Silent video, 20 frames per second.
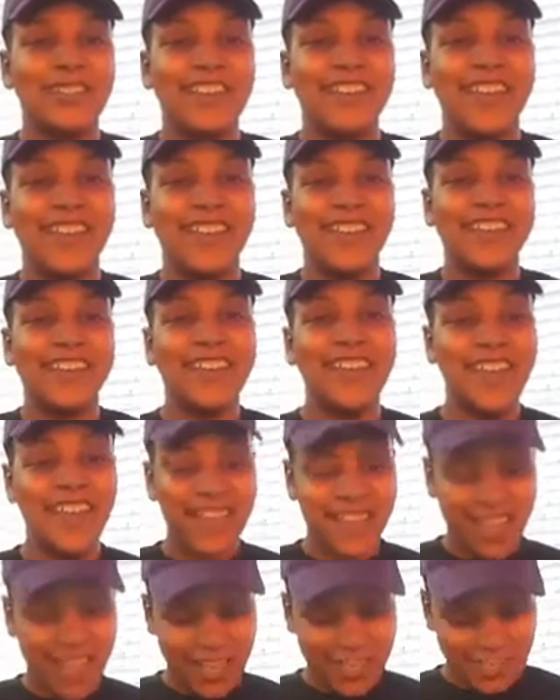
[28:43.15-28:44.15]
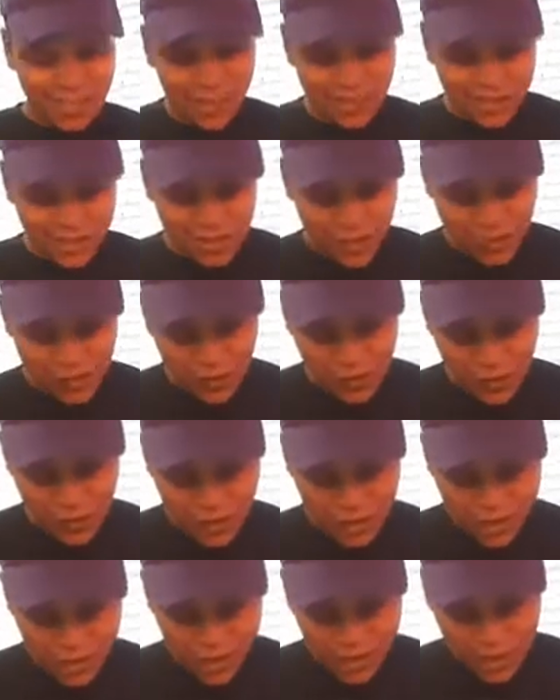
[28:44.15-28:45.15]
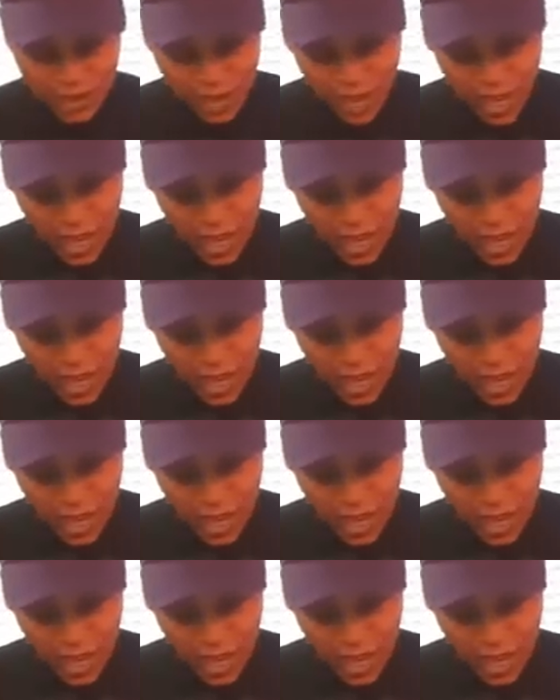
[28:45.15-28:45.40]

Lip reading: yet and there's no forks,